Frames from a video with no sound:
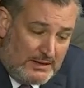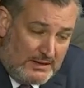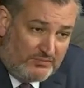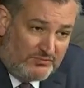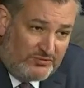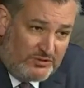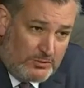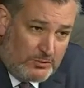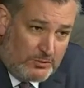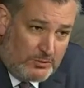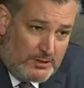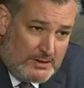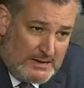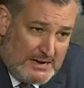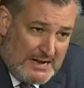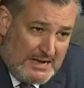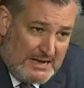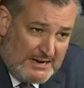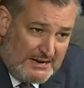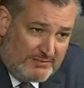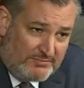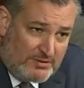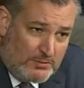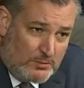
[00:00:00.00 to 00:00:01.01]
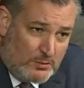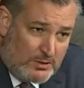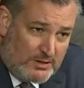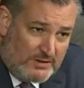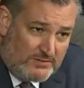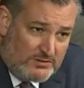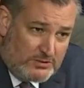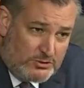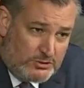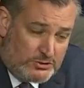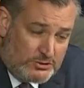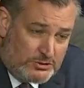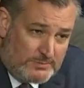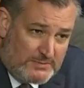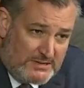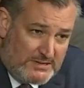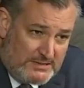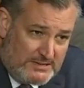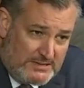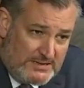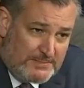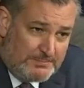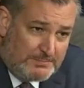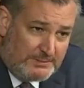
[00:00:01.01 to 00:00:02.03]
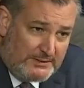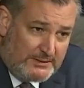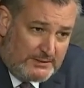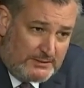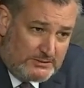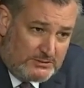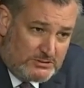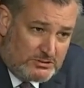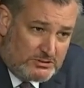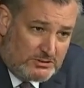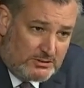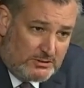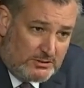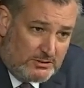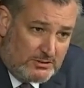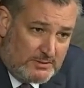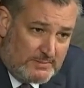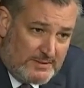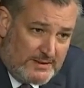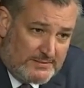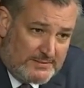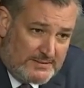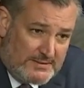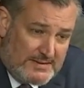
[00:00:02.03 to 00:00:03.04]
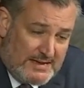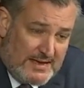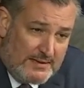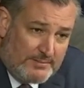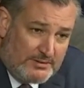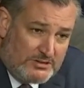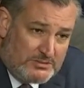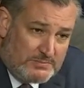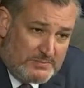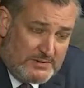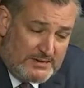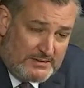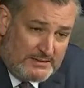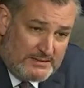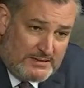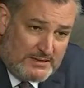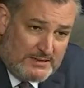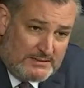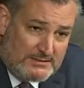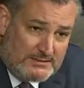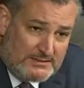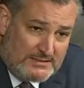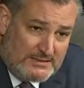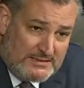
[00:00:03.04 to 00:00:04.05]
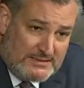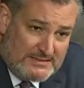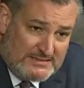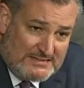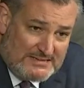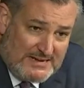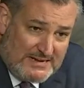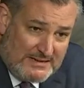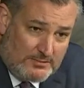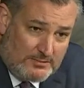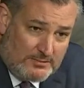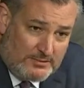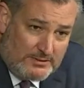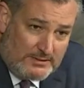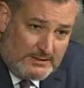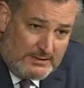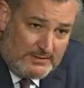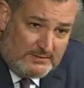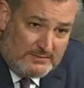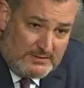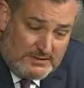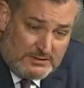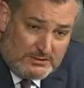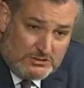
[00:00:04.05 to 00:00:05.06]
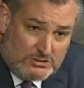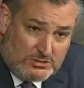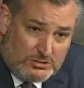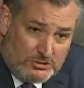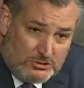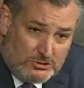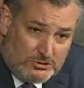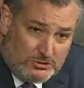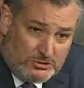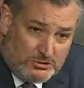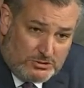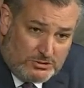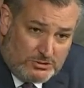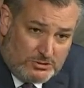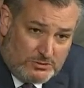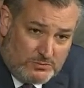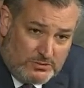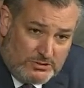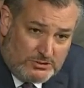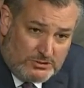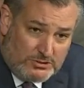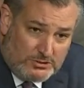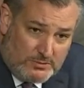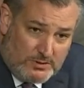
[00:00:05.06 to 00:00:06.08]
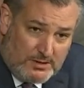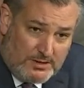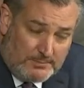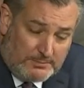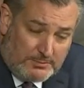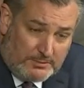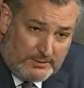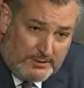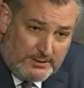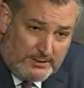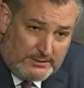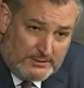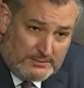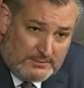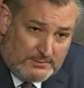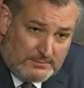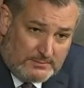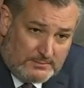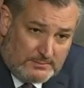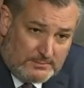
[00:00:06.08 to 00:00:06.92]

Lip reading: If you are not, every one of you should be deeply concerned about the damage being done to the integrity of the institutions in which you operate.